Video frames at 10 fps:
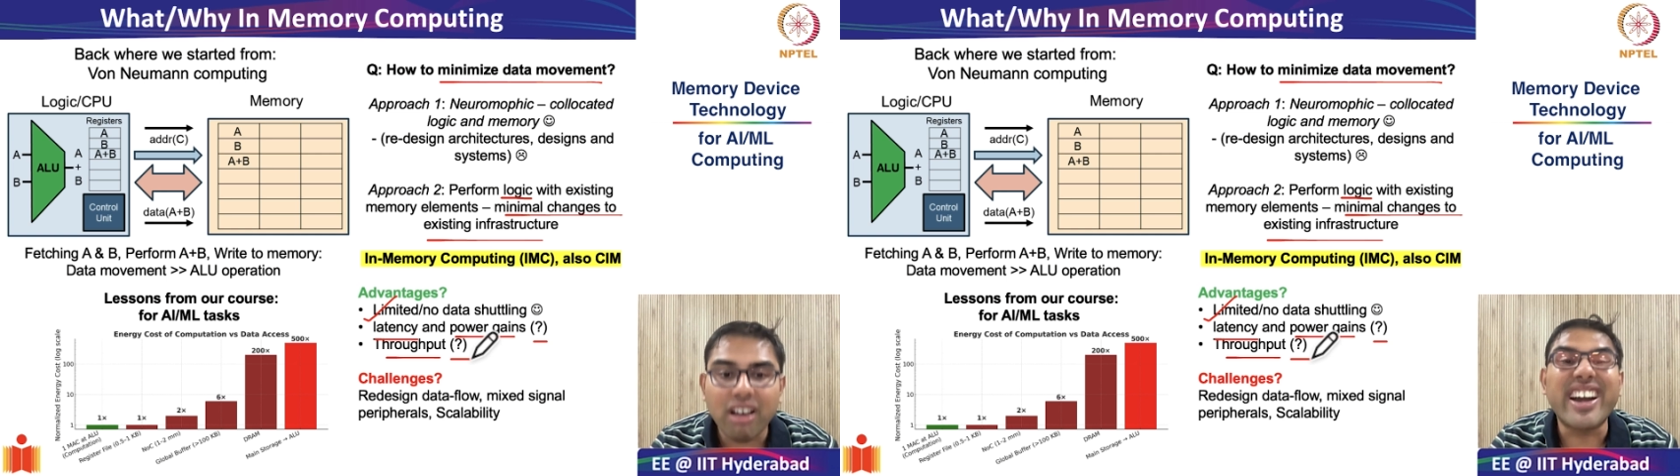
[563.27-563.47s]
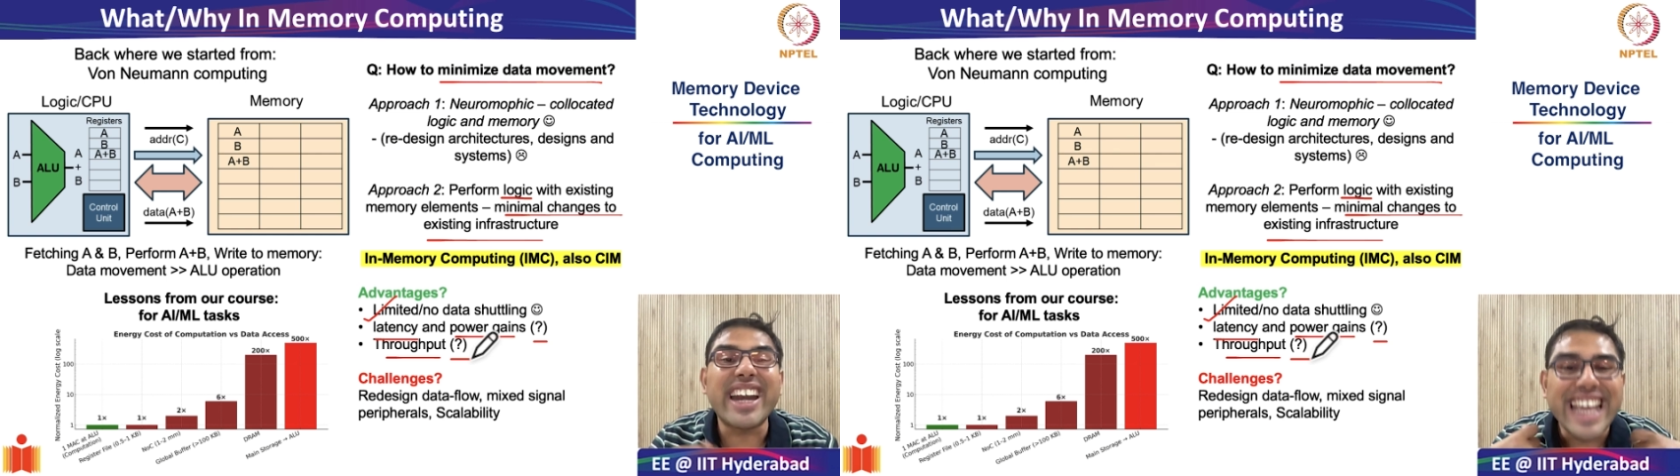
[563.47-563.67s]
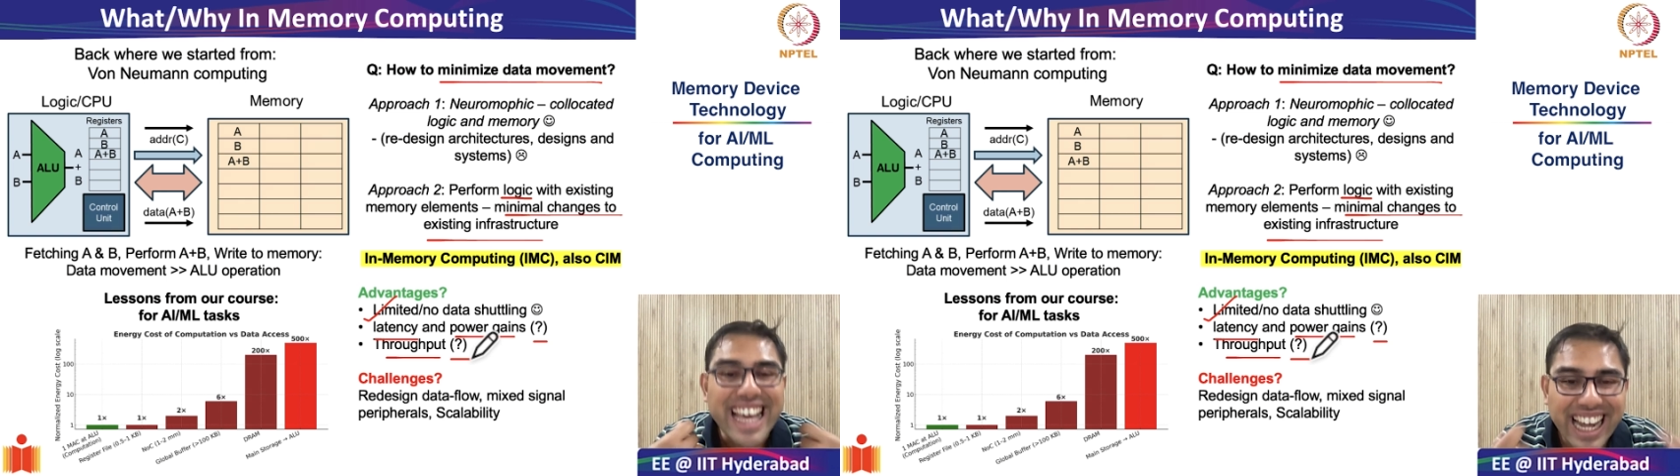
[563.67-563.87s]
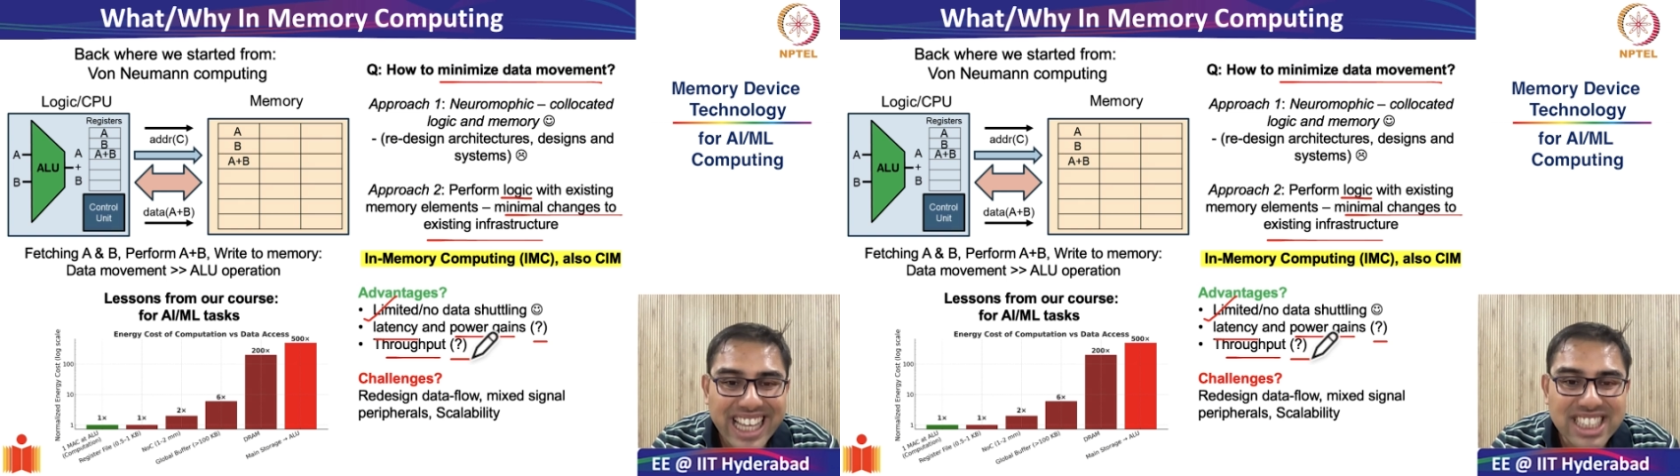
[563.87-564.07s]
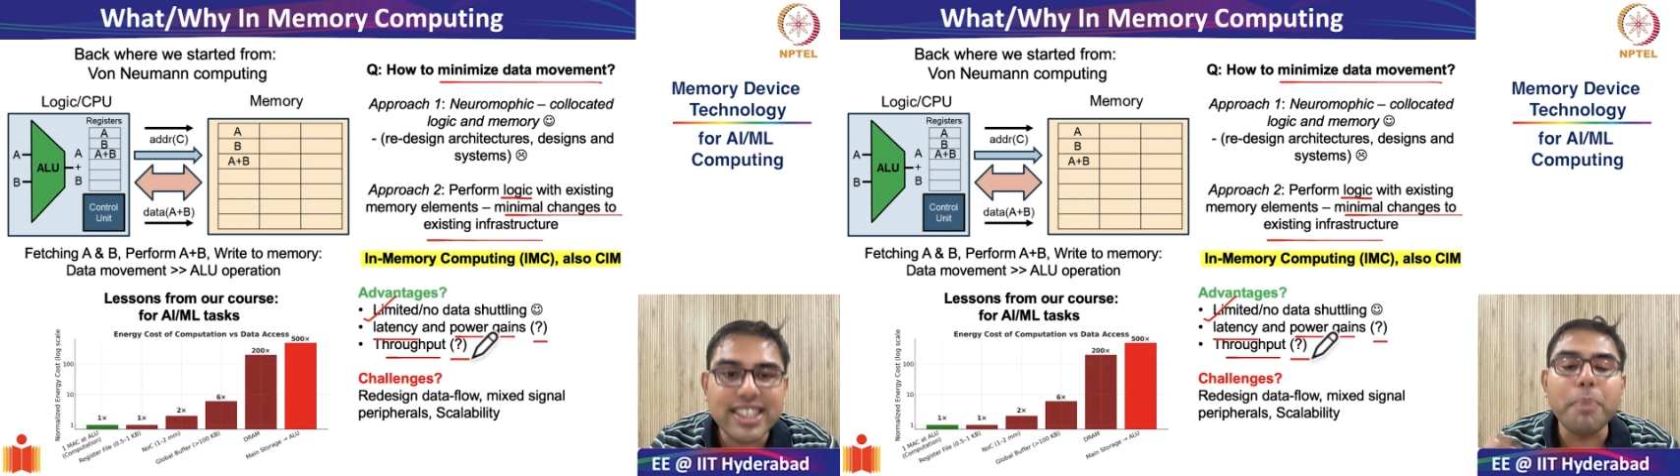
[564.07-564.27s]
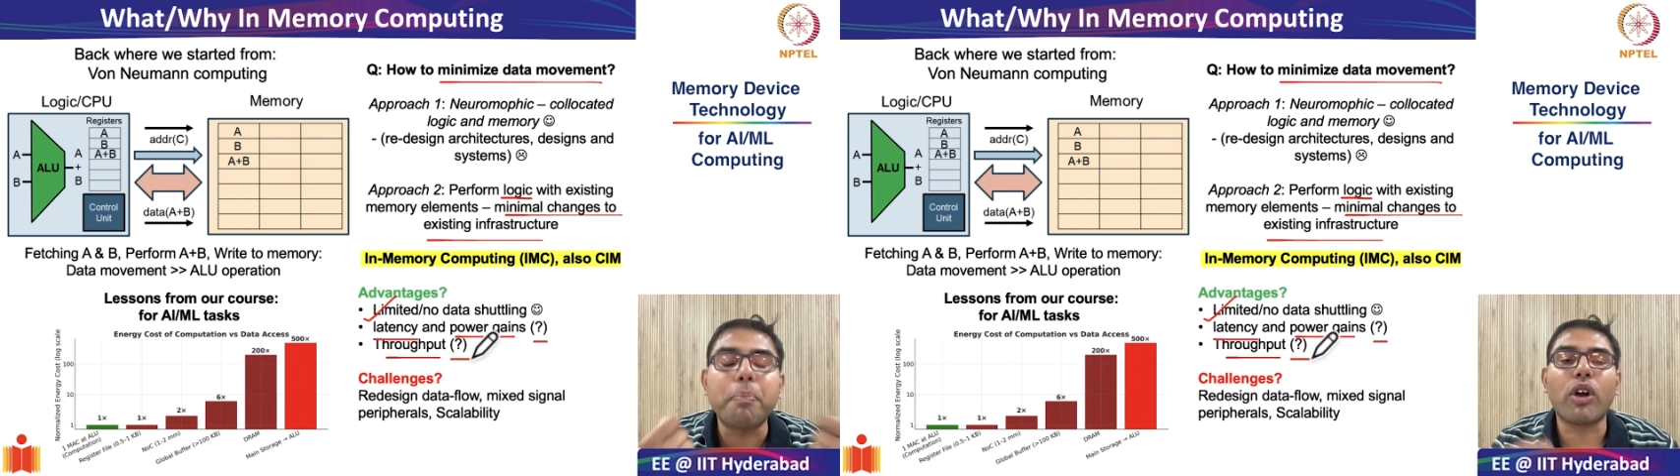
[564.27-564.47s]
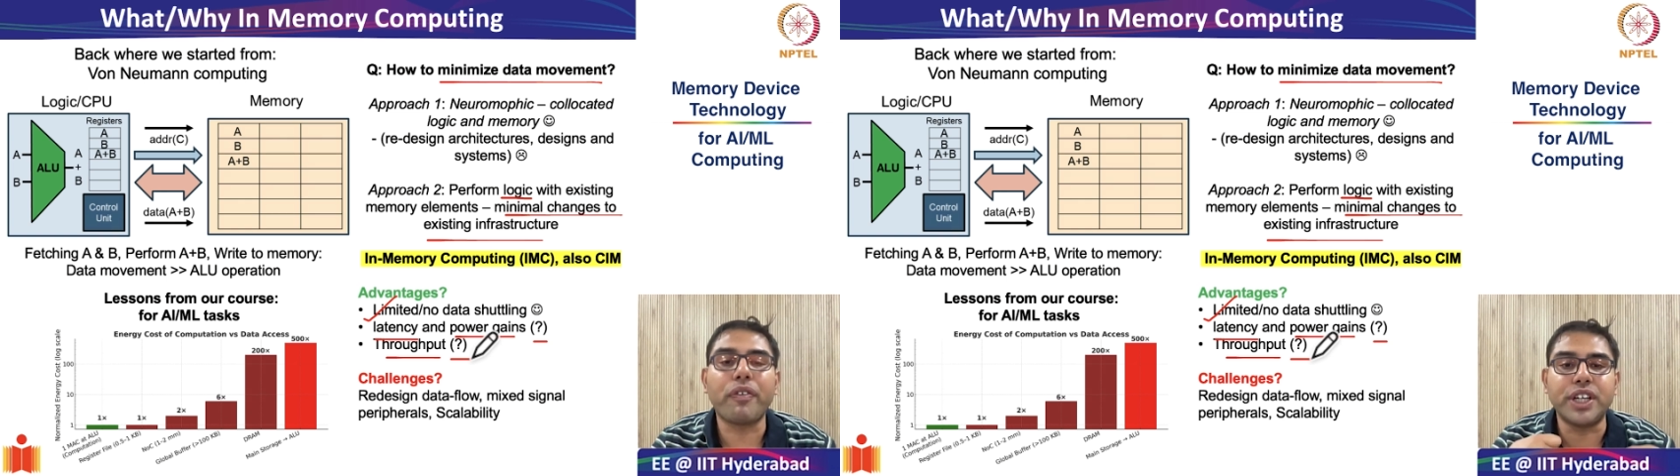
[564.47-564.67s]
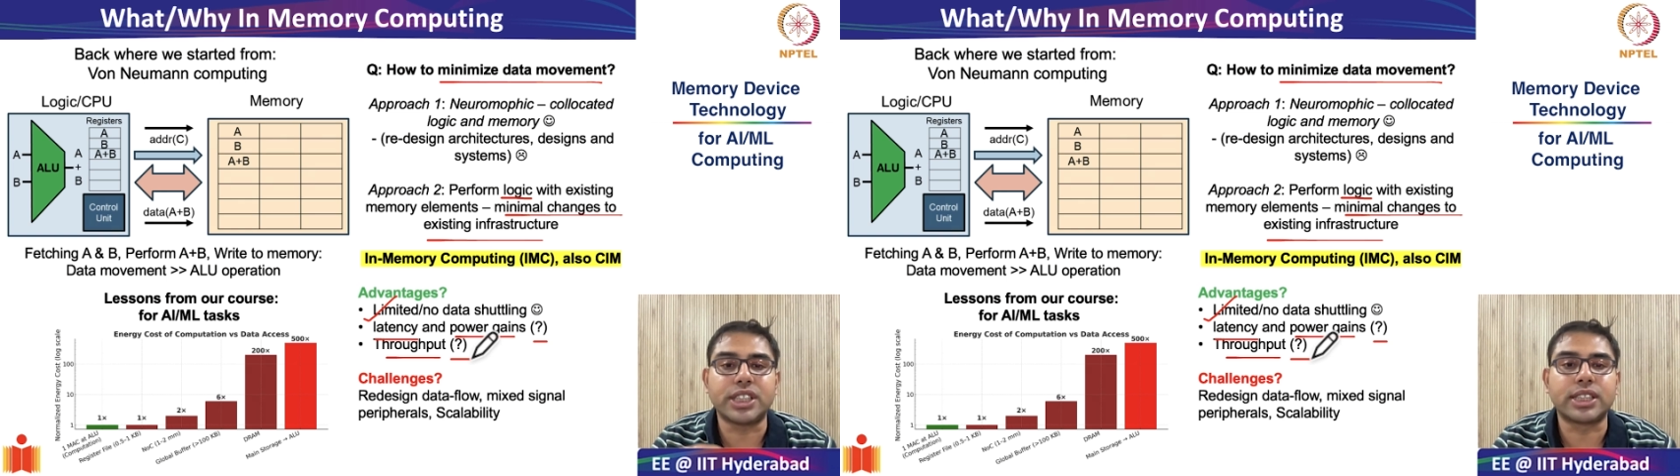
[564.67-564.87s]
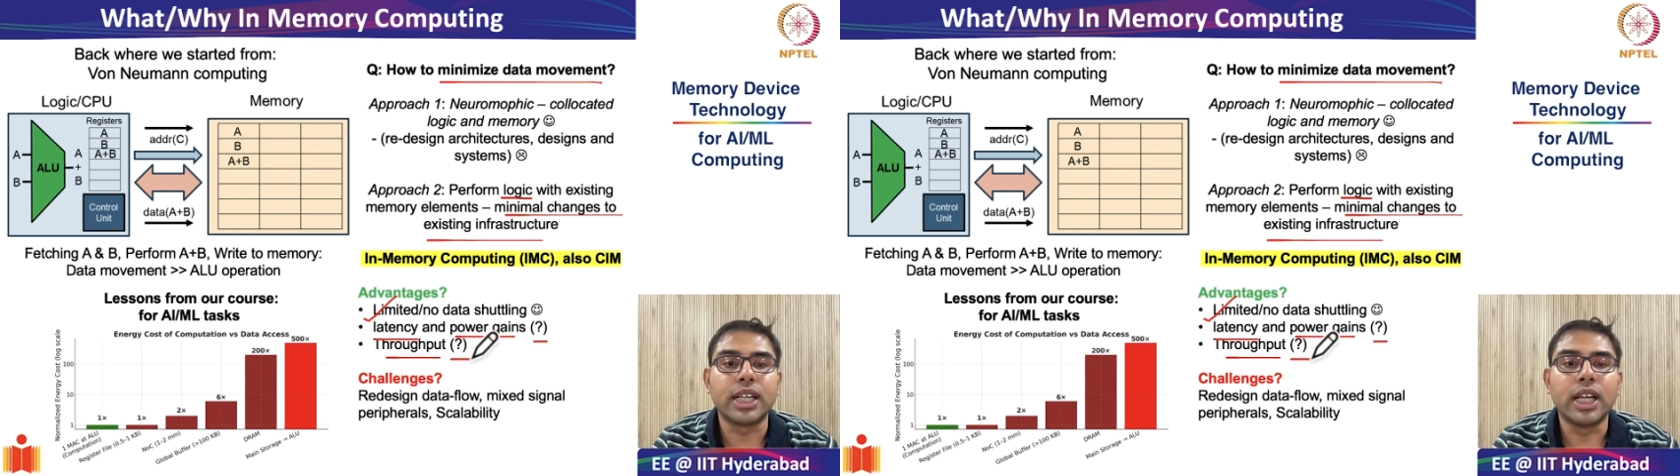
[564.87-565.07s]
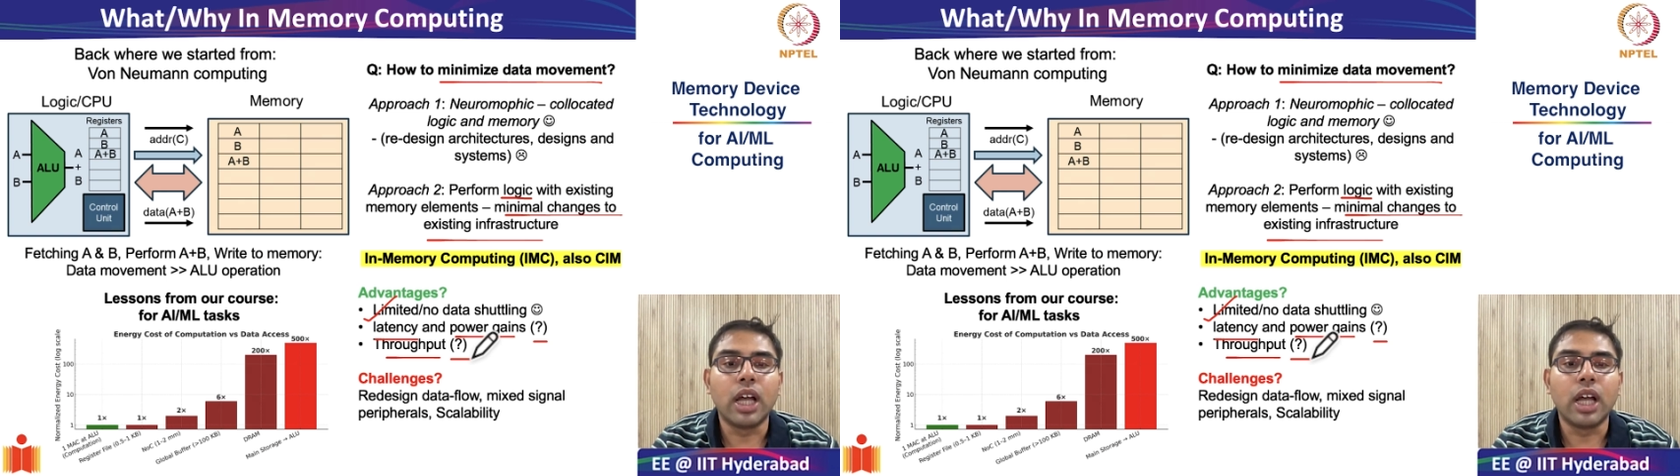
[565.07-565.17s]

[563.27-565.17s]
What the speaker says: realize the profits